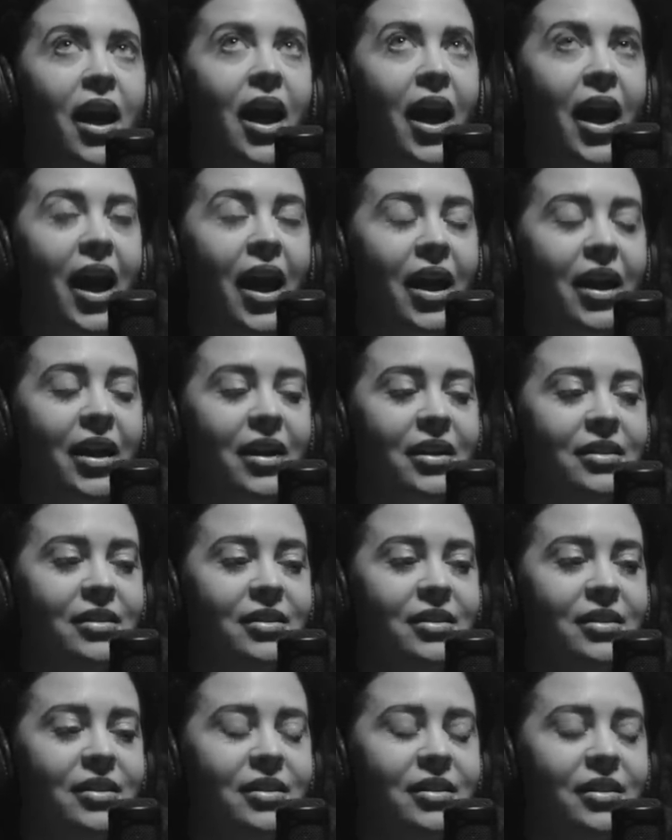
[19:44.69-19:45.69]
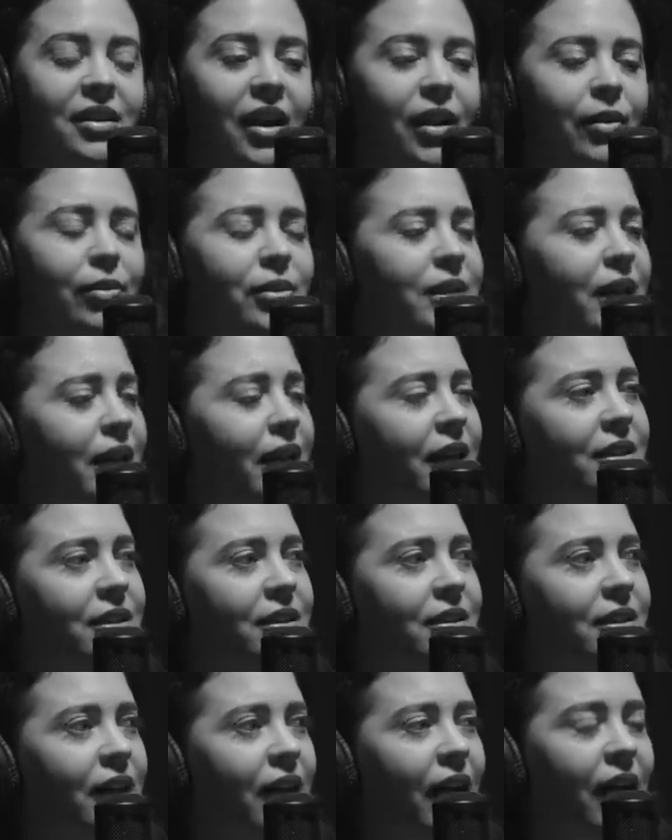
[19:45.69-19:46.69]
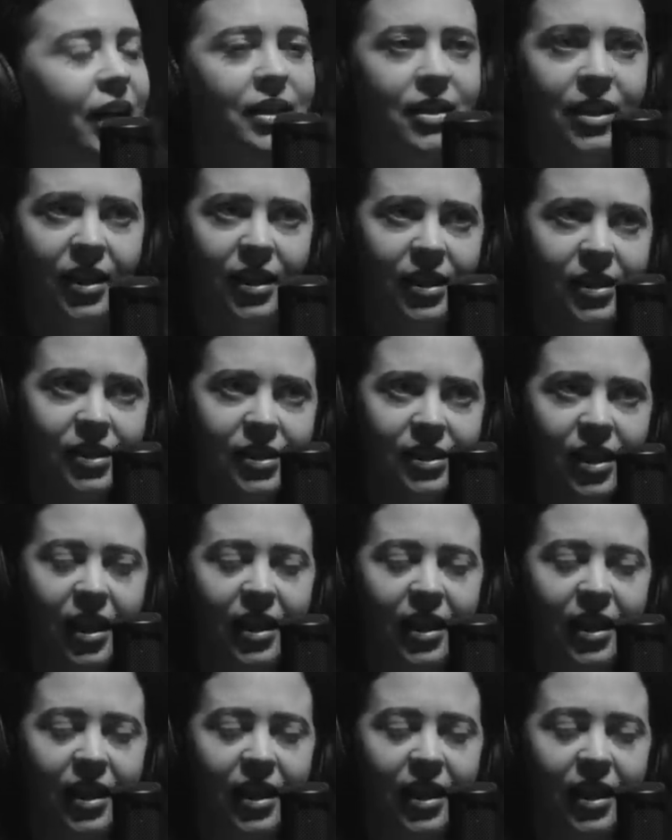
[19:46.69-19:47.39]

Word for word: And I was like, I, I think it's,